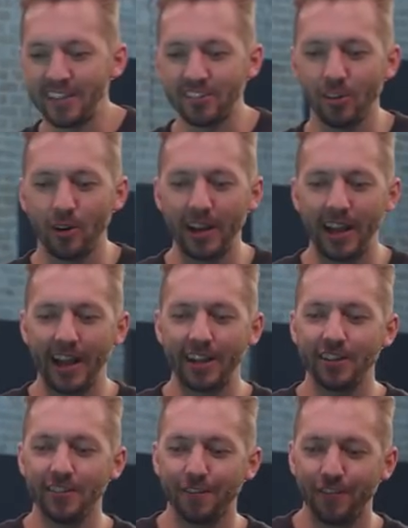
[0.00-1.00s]
And so I, I
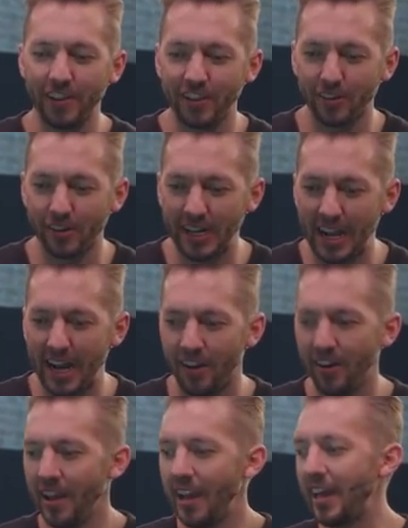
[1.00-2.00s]
couldn't figure it
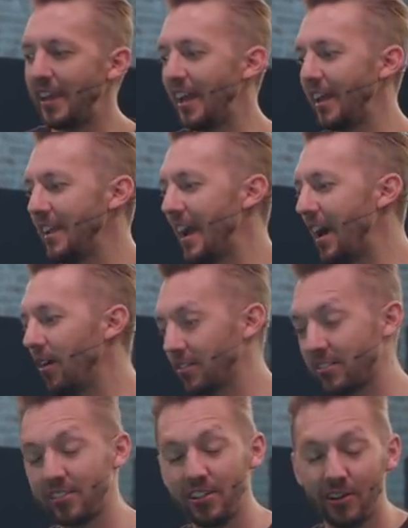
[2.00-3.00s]
out. And, and now
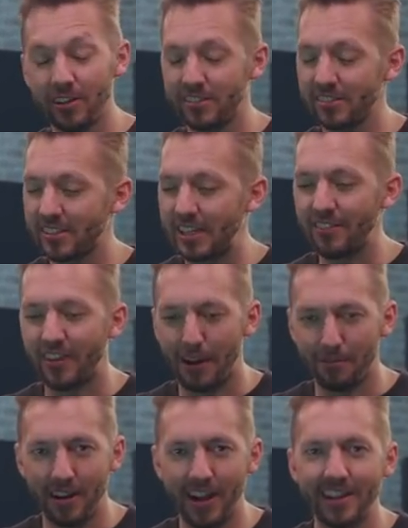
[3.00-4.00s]
it's, you know, I just give
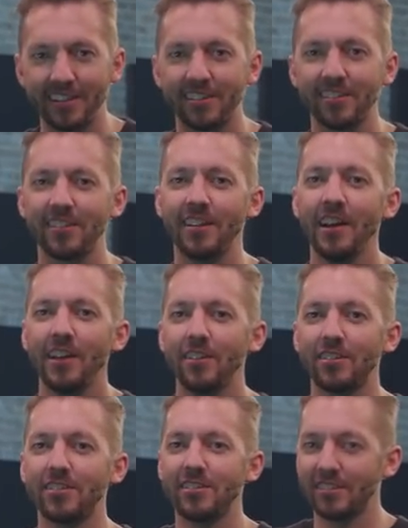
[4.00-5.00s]
up, right? It's just,
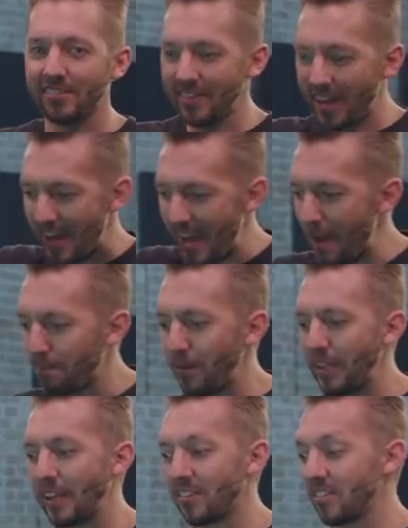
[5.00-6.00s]
This is, this is not
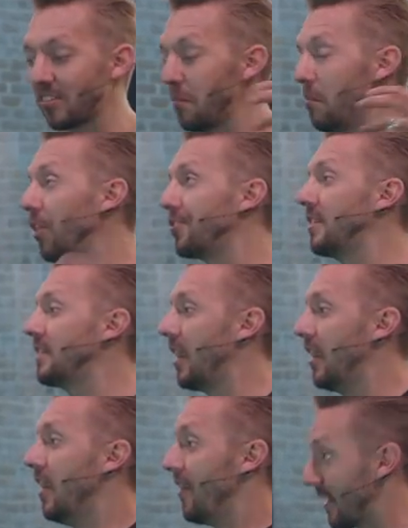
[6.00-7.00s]
happening. It's just a melting
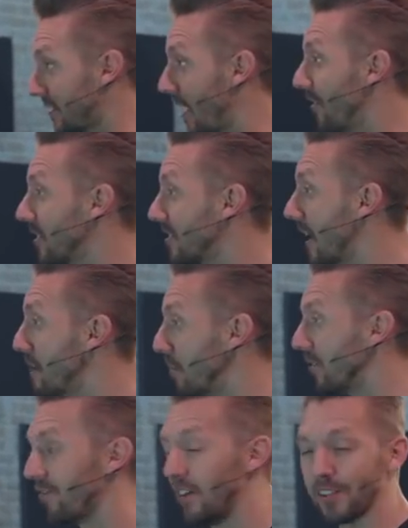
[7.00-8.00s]
down. That's how the
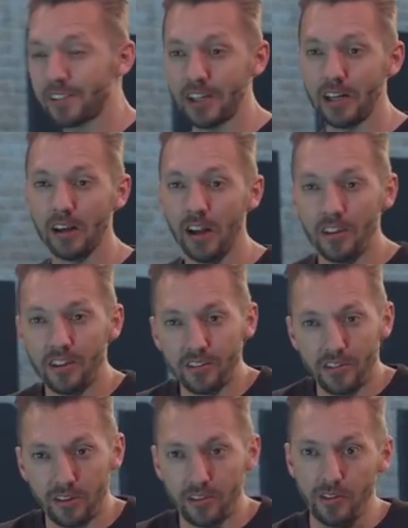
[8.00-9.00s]
disciples felt there. They,
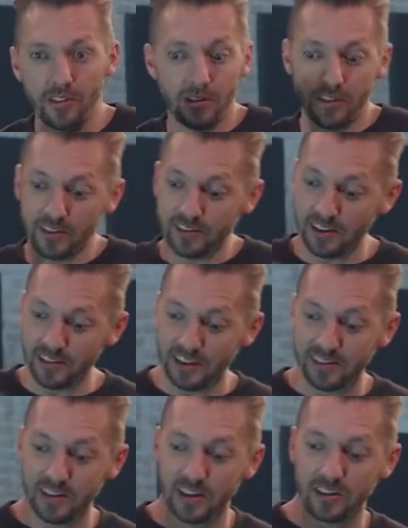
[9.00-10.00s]
they, they, they, say, they
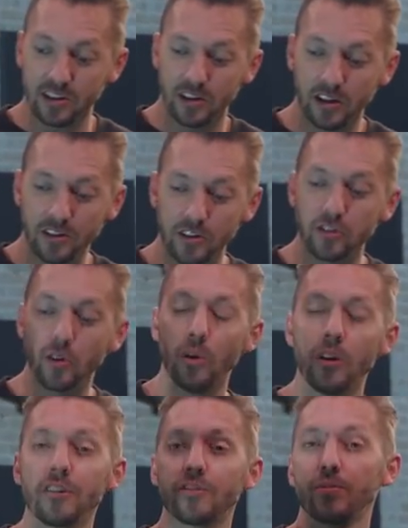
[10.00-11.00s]
said that the, the
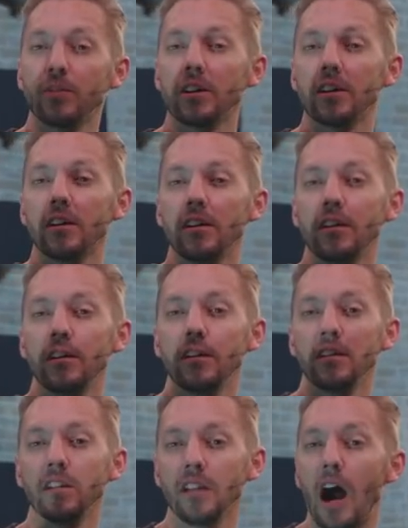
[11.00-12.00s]
doors were
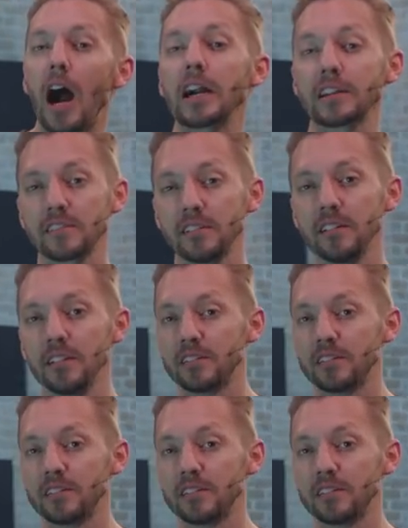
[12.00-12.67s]
locked.